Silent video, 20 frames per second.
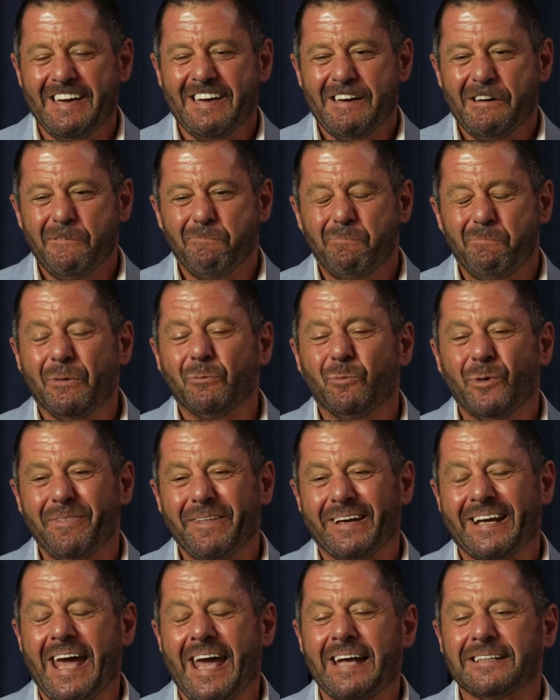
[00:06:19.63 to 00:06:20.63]
But with the
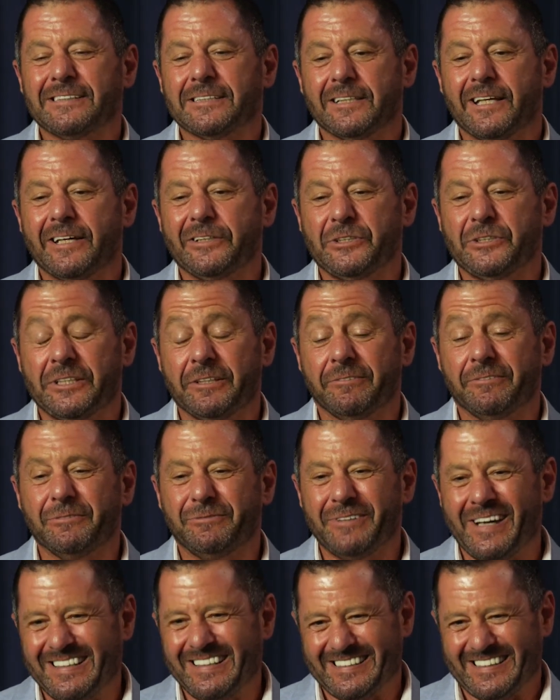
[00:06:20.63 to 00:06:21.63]
cancellation Absolutely.
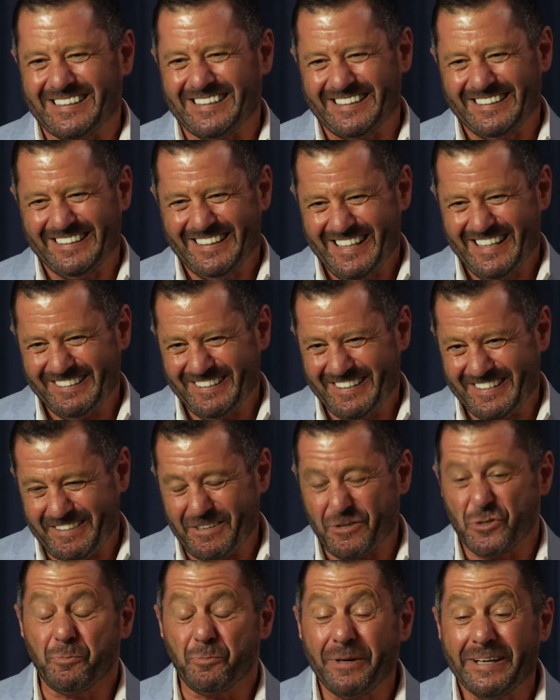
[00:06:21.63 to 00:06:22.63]
of events like the
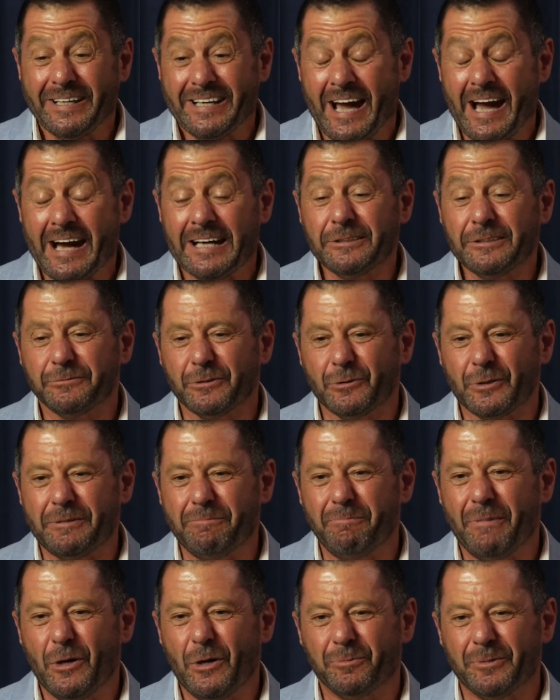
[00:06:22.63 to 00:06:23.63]
Spring Carnival in
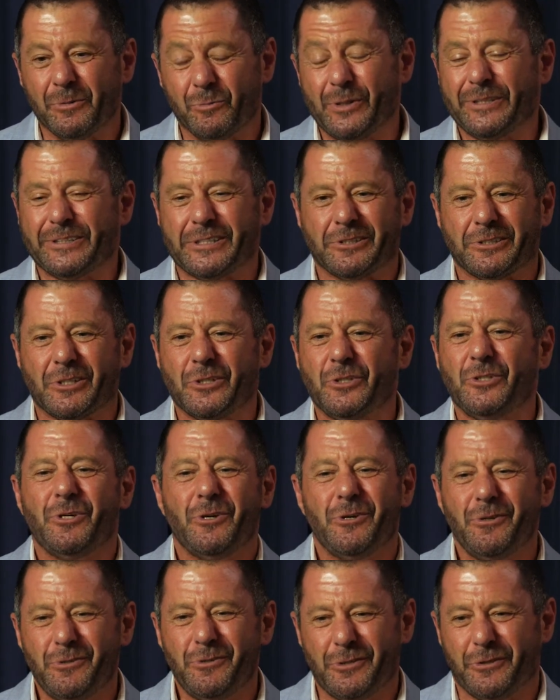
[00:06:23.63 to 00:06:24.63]
Melbourne, which is a
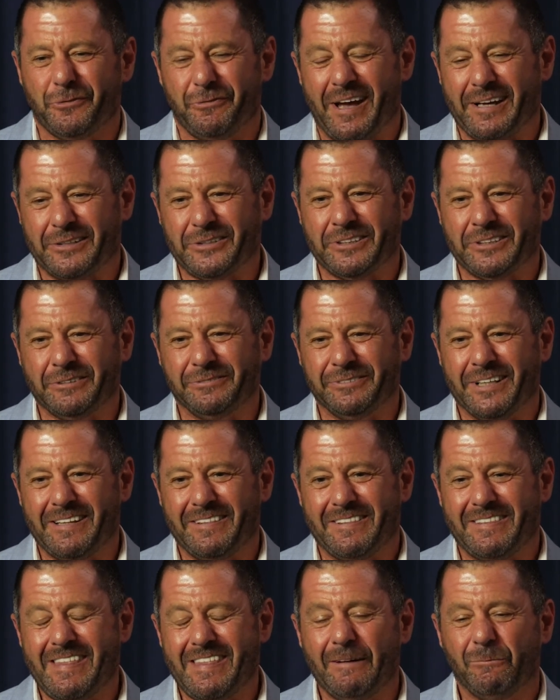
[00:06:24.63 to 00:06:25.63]
huge fashion
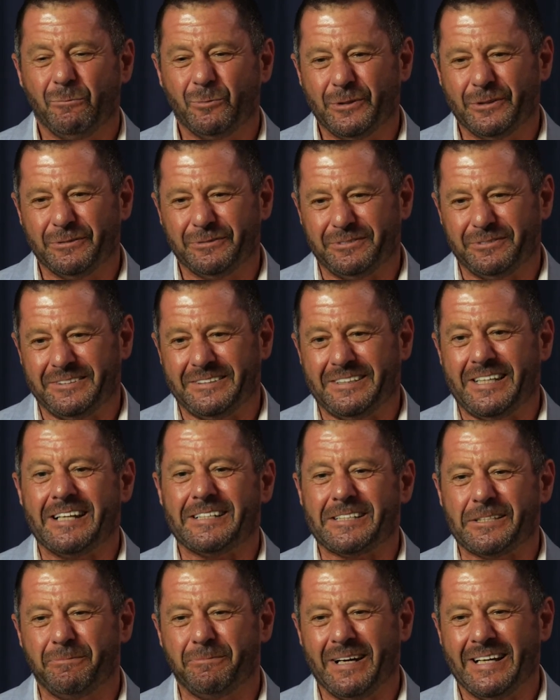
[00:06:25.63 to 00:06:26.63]
event, that would have
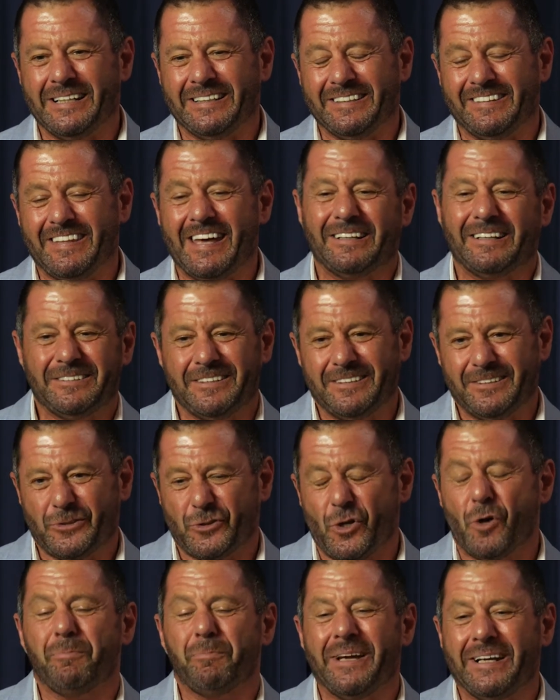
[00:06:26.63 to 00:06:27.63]
decimated that
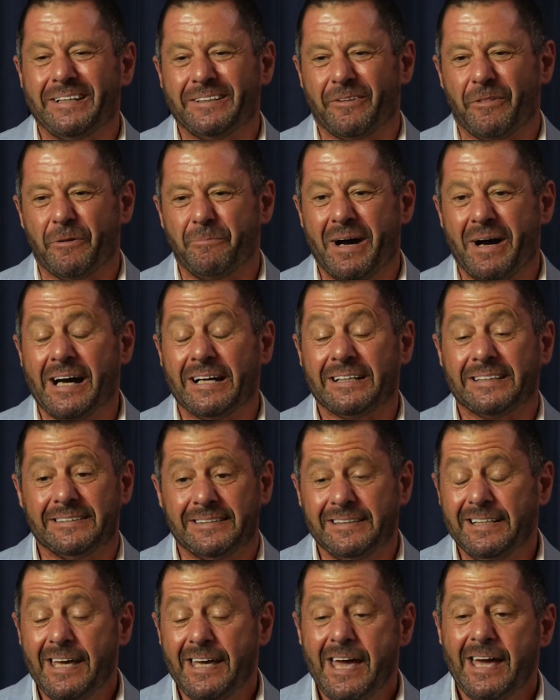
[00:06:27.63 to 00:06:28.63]
top end of the market,
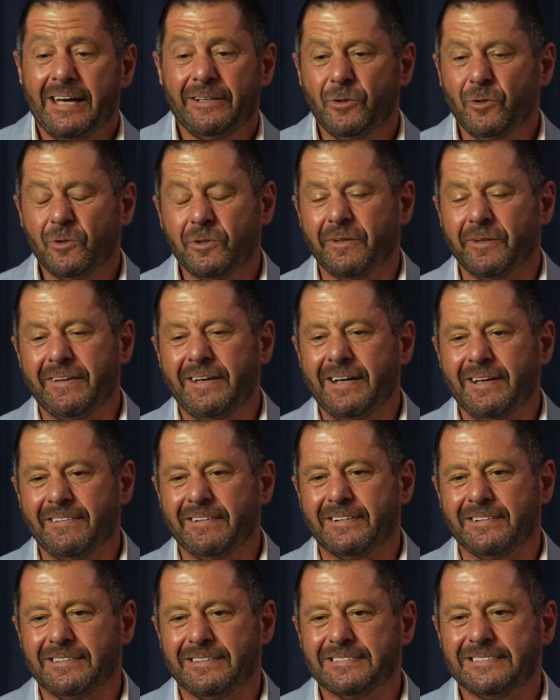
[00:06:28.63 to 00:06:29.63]
and all of the
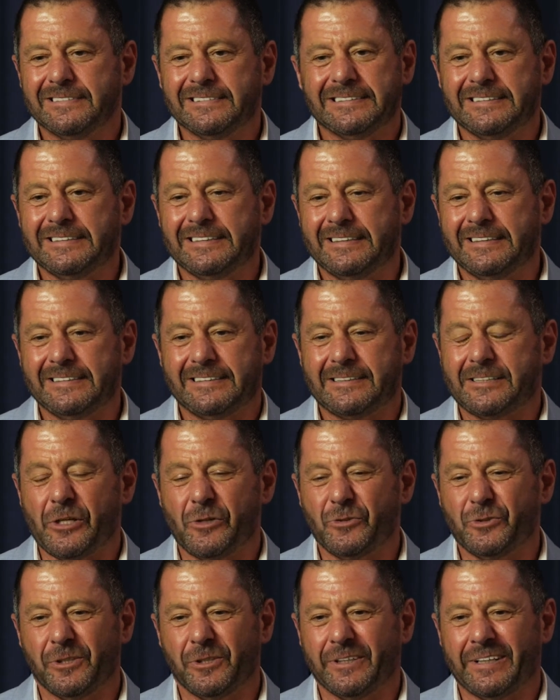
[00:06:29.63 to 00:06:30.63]
other
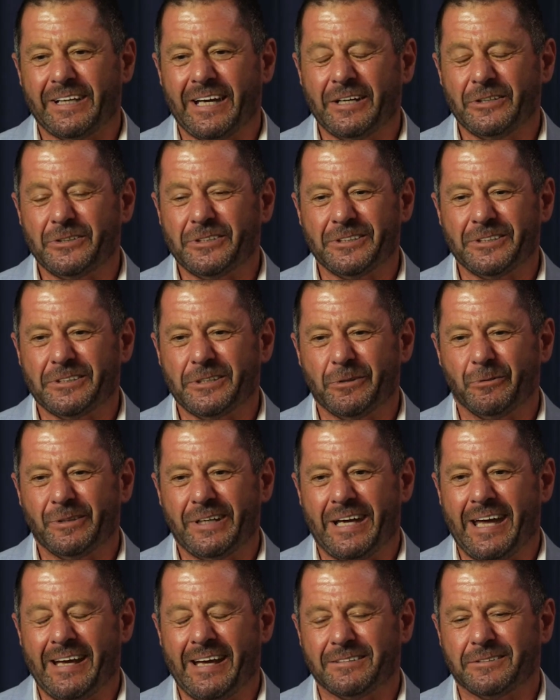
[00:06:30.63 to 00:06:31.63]
social occasions that were
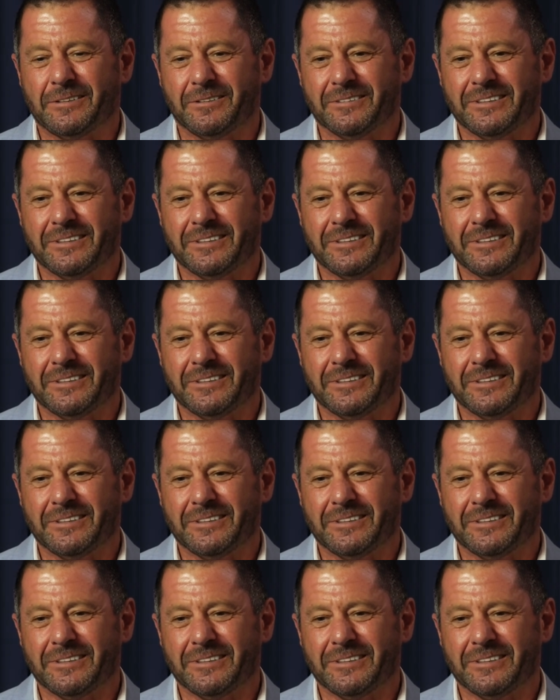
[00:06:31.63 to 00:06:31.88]
cancelled.